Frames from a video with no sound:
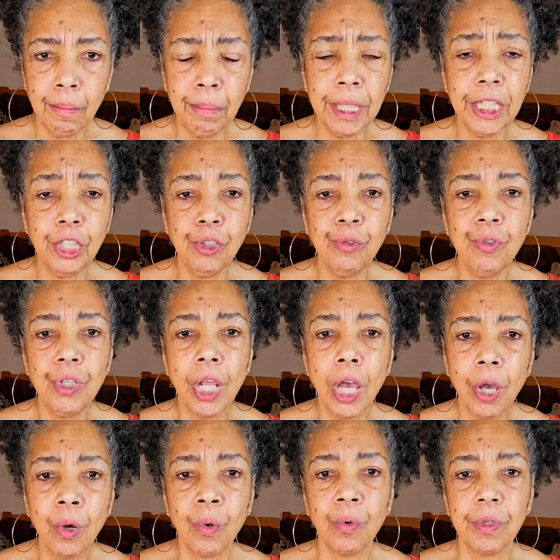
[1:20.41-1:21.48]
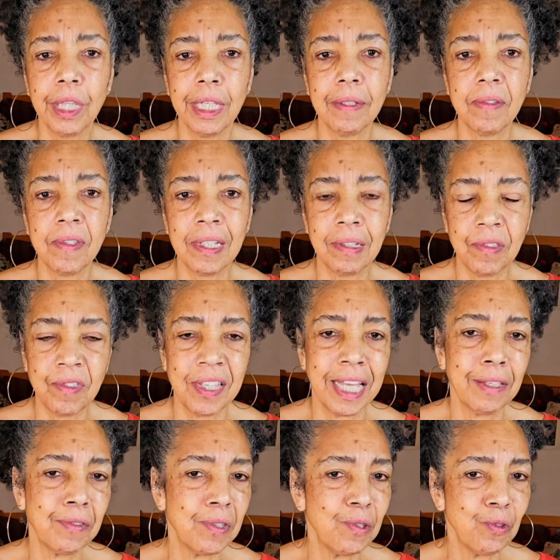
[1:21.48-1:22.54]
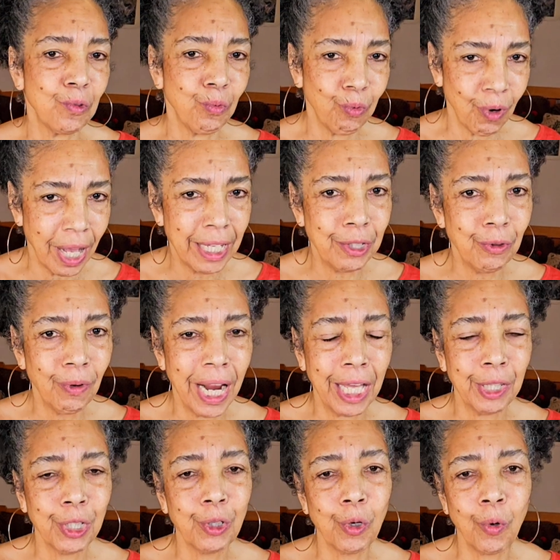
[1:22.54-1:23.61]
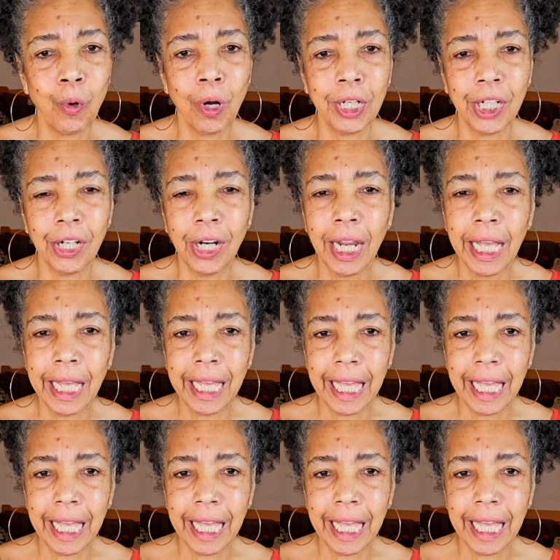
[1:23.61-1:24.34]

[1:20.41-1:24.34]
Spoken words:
But you know that success is right around the corner.